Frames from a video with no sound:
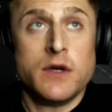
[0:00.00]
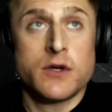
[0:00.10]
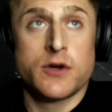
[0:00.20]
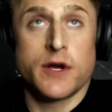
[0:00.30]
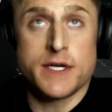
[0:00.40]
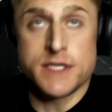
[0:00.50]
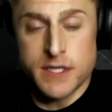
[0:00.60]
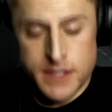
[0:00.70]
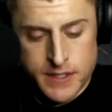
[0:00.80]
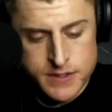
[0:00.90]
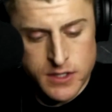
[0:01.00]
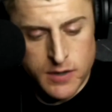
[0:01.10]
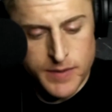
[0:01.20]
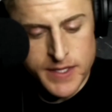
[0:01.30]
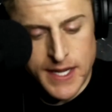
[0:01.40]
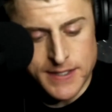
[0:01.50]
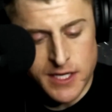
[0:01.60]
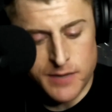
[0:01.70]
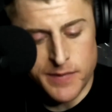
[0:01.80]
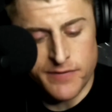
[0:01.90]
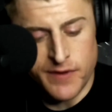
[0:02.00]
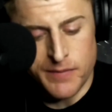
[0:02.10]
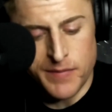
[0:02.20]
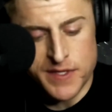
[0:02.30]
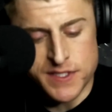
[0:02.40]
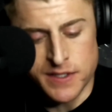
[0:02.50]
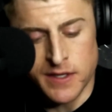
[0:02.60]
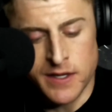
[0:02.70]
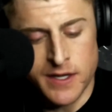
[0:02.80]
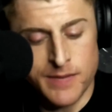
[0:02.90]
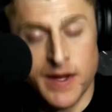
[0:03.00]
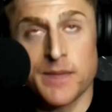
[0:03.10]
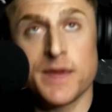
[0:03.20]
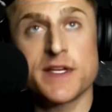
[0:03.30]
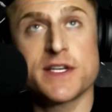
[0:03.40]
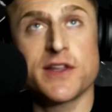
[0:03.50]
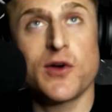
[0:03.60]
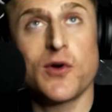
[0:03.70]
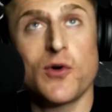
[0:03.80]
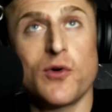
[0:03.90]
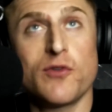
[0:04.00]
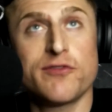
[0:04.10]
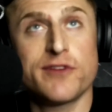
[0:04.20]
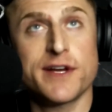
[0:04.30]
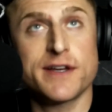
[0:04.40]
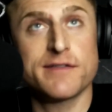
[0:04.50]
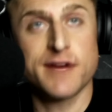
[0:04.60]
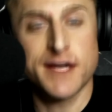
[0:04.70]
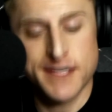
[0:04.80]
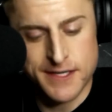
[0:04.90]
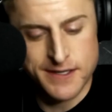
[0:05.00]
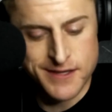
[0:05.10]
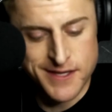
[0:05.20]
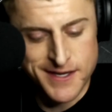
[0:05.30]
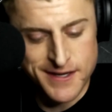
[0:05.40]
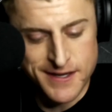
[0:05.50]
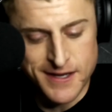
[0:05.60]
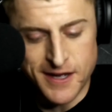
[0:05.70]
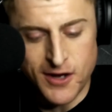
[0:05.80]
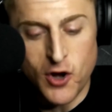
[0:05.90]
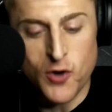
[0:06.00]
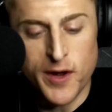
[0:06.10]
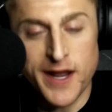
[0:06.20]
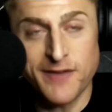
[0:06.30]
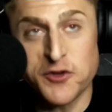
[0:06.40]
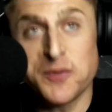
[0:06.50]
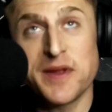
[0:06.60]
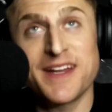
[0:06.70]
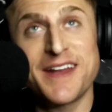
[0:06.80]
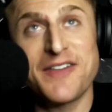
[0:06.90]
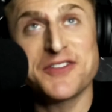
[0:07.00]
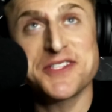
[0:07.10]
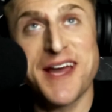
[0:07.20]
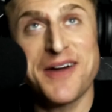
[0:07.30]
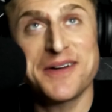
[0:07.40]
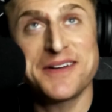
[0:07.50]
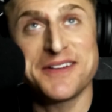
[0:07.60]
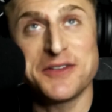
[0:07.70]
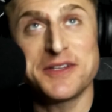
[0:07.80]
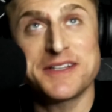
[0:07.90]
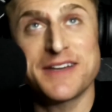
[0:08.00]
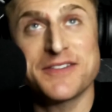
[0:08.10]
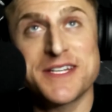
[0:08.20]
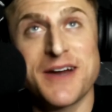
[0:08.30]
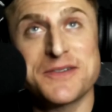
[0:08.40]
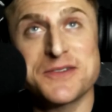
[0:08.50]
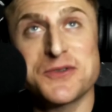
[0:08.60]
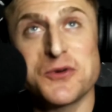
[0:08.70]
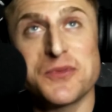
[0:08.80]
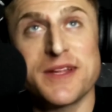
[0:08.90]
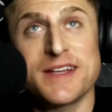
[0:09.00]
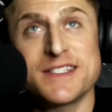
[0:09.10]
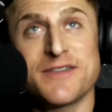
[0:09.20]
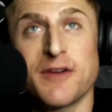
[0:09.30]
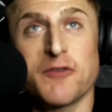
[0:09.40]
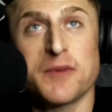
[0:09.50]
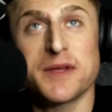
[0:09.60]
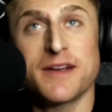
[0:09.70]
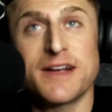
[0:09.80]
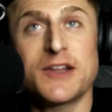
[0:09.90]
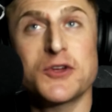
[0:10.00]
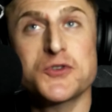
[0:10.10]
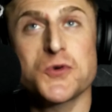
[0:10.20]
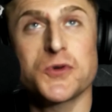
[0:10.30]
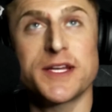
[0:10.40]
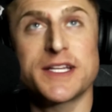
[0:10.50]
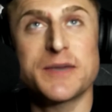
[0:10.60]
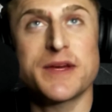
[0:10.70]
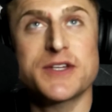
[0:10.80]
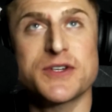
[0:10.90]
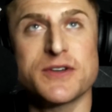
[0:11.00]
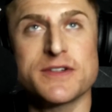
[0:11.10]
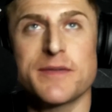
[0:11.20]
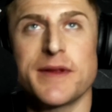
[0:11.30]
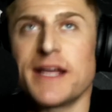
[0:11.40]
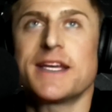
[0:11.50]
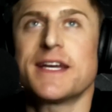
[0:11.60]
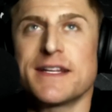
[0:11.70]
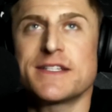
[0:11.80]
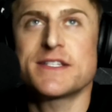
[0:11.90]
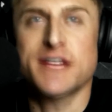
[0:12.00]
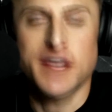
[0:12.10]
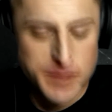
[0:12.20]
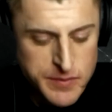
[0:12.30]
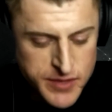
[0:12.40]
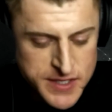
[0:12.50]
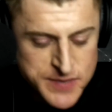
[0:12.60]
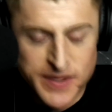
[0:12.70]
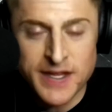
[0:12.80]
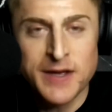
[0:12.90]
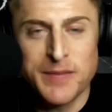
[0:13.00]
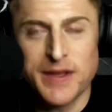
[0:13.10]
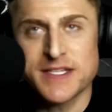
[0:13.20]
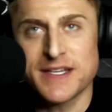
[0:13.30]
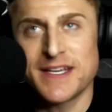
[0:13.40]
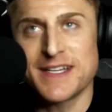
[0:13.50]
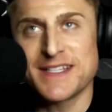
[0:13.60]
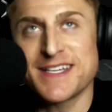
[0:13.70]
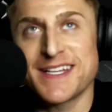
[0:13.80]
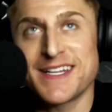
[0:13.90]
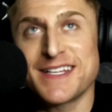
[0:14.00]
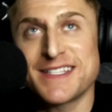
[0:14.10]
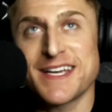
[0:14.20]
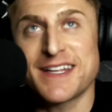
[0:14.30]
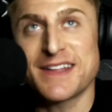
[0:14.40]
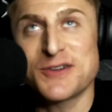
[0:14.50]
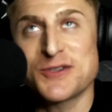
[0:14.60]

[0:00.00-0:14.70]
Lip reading: crazy things are. But yeah, tell me if am I missing the whole fucking Viking thing? And have you been to Devil's Tower? Do you think Devil's Tower is a cool place? Have you ever been there? It looks cool in like the pictures. I mean, I get it's just like a big place, but basically he had said that it's like there's